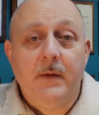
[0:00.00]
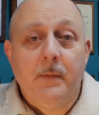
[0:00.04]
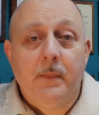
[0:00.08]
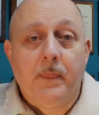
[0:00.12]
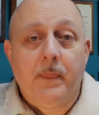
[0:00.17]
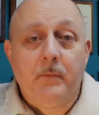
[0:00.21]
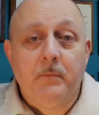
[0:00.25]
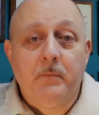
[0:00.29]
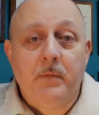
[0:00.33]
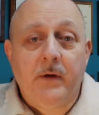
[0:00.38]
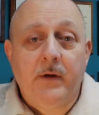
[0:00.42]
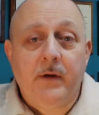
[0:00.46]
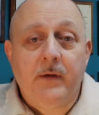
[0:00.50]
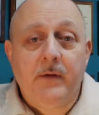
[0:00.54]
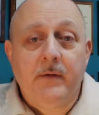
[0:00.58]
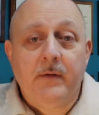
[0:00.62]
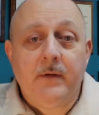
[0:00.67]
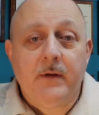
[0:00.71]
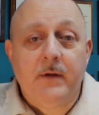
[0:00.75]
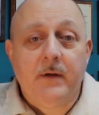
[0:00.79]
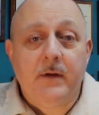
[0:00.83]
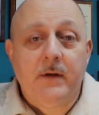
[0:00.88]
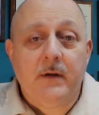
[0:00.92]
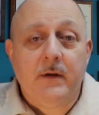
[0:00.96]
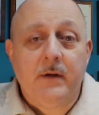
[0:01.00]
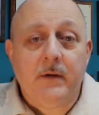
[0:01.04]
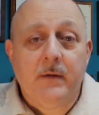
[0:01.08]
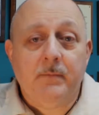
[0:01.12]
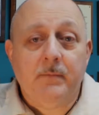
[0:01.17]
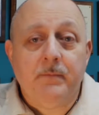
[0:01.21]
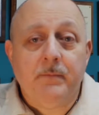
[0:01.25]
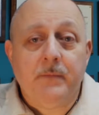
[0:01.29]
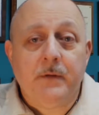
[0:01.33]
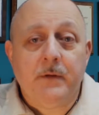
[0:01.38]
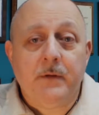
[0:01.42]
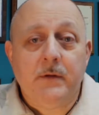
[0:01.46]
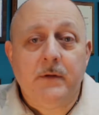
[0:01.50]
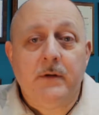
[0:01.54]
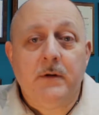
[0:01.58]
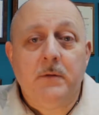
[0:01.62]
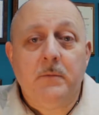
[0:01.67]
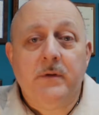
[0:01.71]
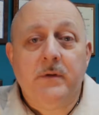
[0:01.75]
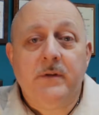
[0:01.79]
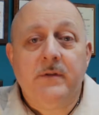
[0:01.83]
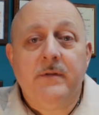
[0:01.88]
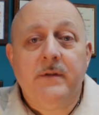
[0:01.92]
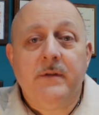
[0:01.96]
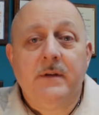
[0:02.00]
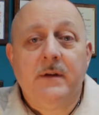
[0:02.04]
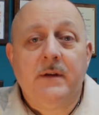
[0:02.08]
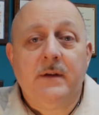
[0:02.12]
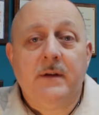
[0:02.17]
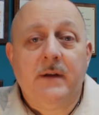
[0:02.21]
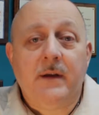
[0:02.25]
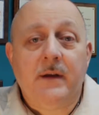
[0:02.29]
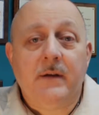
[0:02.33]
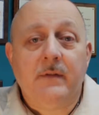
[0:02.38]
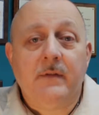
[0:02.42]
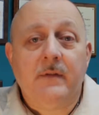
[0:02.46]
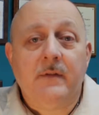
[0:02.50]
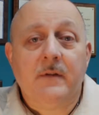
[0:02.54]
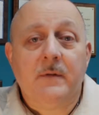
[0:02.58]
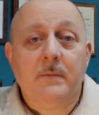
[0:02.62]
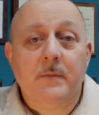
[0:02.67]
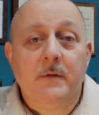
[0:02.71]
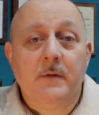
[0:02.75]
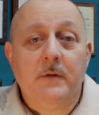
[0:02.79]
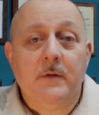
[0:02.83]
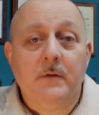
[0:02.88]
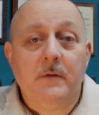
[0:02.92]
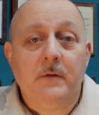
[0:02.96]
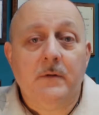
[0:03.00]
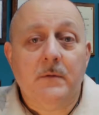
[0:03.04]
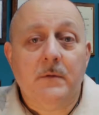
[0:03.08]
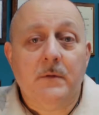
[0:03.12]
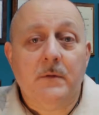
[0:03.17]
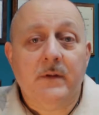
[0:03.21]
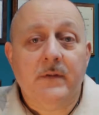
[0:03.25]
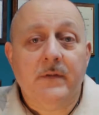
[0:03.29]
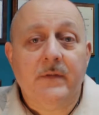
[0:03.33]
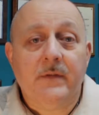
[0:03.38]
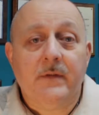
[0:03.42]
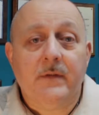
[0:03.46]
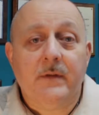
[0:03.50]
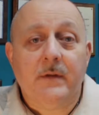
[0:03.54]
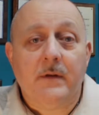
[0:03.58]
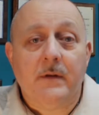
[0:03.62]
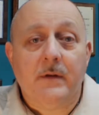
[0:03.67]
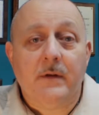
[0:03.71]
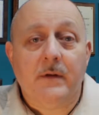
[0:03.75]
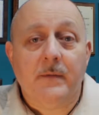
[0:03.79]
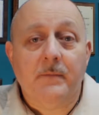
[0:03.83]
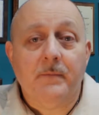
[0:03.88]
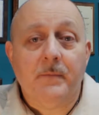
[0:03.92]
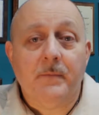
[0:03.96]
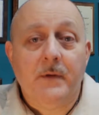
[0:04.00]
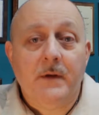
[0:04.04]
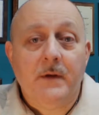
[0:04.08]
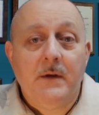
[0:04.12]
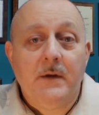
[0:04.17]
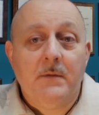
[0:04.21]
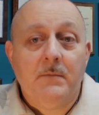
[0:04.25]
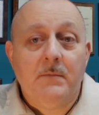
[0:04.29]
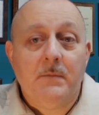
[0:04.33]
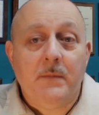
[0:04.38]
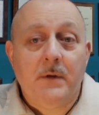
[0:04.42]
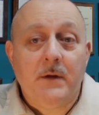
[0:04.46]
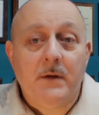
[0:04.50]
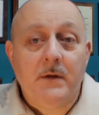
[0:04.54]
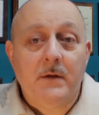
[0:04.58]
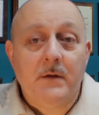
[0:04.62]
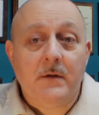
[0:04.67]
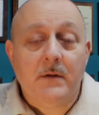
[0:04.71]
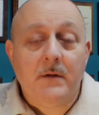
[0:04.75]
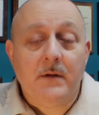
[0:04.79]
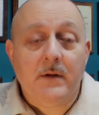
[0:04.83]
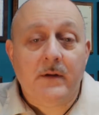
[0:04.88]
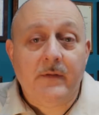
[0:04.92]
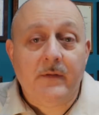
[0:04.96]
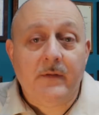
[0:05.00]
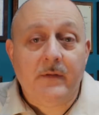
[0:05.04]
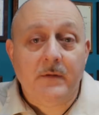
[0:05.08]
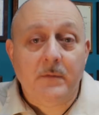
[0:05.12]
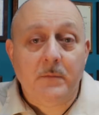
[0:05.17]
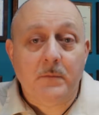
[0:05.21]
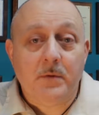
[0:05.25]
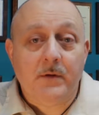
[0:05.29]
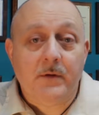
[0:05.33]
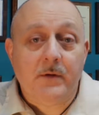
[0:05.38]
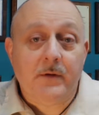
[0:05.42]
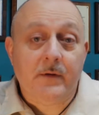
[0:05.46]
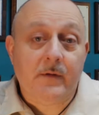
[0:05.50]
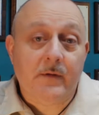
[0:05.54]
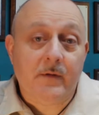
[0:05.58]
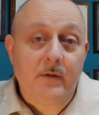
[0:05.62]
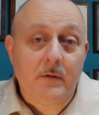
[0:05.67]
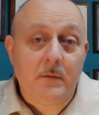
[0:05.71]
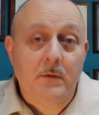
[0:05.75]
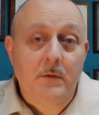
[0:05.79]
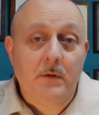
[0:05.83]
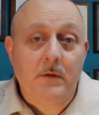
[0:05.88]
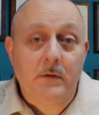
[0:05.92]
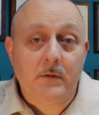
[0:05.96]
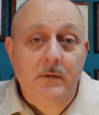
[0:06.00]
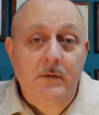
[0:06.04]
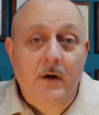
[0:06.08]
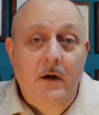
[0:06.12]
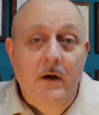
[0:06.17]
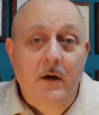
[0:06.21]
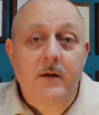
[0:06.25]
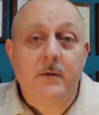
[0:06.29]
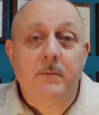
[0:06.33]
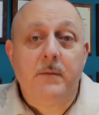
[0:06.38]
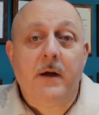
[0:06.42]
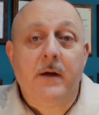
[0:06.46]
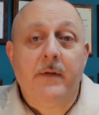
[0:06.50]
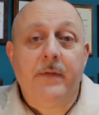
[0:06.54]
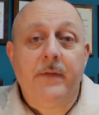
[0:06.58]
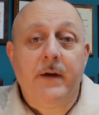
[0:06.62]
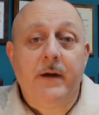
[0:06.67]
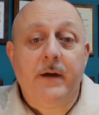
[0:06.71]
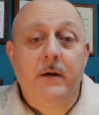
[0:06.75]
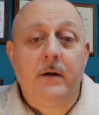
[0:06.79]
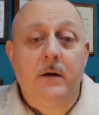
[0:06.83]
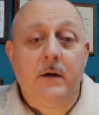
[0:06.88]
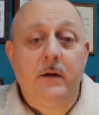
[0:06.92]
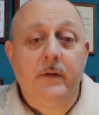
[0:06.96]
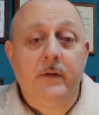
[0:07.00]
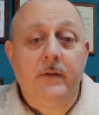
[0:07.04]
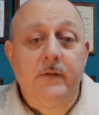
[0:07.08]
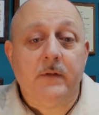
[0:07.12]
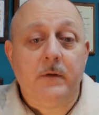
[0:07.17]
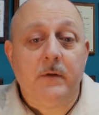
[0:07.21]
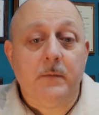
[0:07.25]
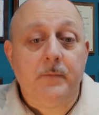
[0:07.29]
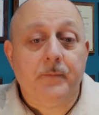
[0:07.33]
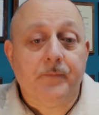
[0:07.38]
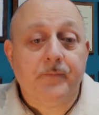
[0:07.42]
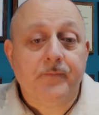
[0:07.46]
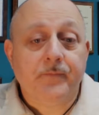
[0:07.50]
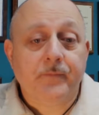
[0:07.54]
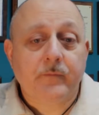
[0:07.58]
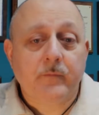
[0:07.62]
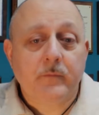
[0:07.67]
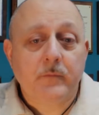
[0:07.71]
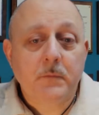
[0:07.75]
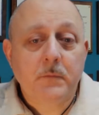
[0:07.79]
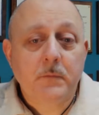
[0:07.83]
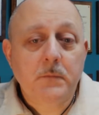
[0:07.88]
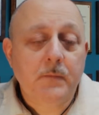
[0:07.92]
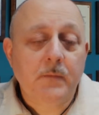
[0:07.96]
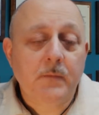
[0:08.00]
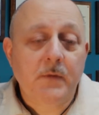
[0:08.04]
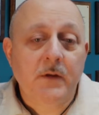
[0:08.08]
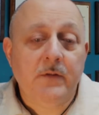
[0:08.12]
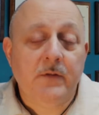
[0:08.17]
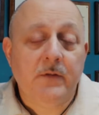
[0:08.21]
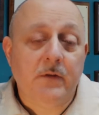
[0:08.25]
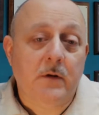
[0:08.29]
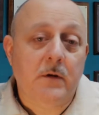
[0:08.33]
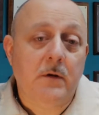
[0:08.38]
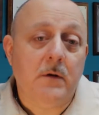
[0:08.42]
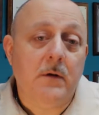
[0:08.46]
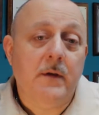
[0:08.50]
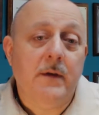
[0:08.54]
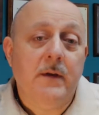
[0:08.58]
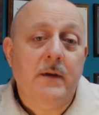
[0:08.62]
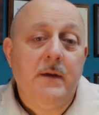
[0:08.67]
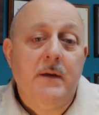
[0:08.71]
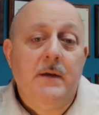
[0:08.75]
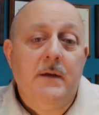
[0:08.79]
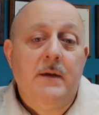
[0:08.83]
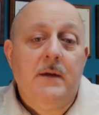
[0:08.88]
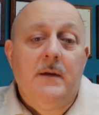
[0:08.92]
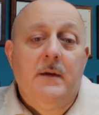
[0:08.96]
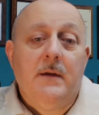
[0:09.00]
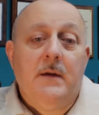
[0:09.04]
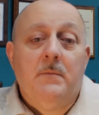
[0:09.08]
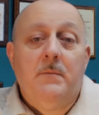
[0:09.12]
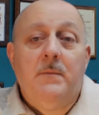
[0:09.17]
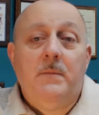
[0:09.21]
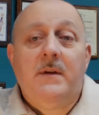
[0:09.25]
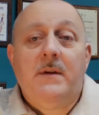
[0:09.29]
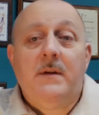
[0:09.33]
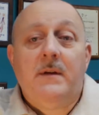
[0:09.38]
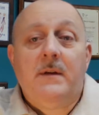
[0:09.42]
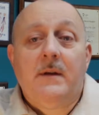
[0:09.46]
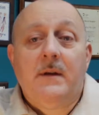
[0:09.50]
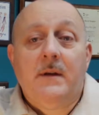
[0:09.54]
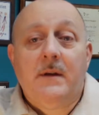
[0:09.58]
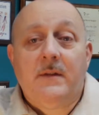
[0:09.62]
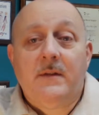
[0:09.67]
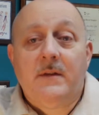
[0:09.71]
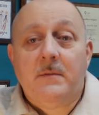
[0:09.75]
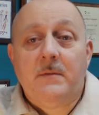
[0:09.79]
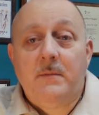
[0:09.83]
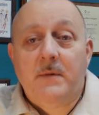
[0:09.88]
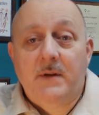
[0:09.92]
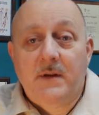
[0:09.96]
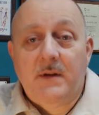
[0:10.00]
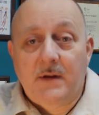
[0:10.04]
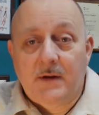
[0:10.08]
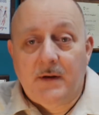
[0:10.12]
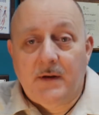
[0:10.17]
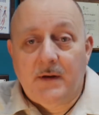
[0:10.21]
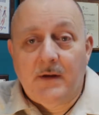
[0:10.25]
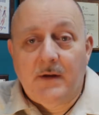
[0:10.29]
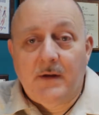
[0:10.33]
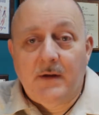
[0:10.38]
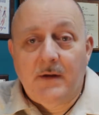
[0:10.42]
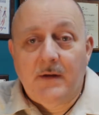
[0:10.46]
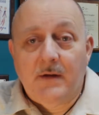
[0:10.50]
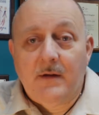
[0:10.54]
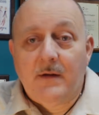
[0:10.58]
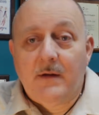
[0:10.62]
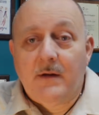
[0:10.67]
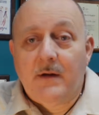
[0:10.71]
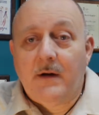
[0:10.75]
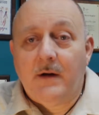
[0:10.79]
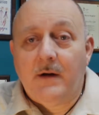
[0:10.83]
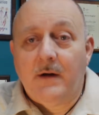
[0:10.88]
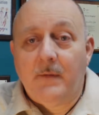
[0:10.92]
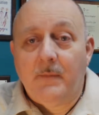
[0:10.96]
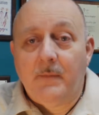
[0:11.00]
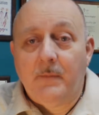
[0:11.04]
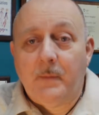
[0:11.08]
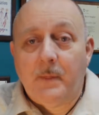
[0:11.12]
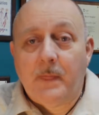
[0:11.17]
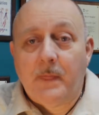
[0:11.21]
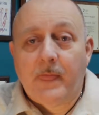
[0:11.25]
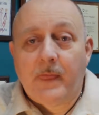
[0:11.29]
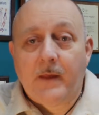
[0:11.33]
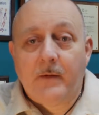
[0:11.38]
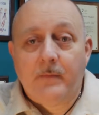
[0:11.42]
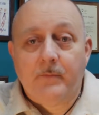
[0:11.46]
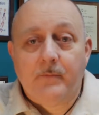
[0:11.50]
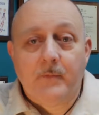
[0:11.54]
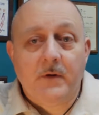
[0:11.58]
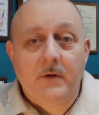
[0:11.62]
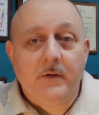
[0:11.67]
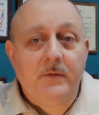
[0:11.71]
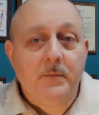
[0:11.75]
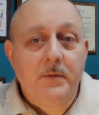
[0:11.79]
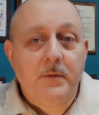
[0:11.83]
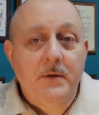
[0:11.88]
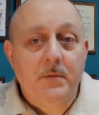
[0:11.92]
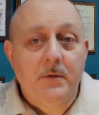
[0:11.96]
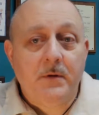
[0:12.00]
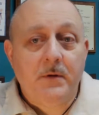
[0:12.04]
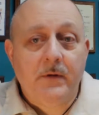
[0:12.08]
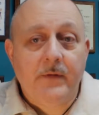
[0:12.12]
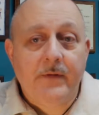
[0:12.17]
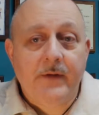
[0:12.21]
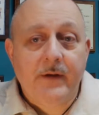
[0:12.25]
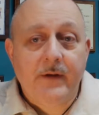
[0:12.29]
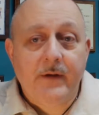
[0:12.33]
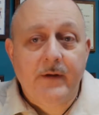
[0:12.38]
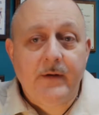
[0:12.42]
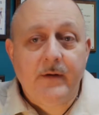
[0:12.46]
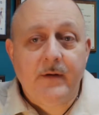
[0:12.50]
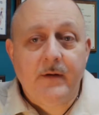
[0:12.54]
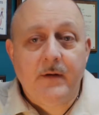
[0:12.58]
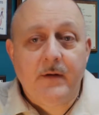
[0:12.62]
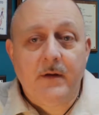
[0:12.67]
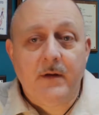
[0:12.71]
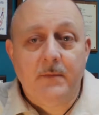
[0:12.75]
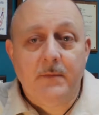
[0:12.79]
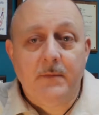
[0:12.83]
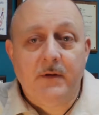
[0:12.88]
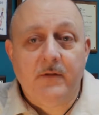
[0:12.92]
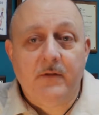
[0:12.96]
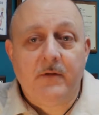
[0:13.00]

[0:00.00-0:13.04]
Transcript: but a little bit of it can have something to do with making your life simpler, so we'll talk about that also. So beginning at the beginning, most people that come into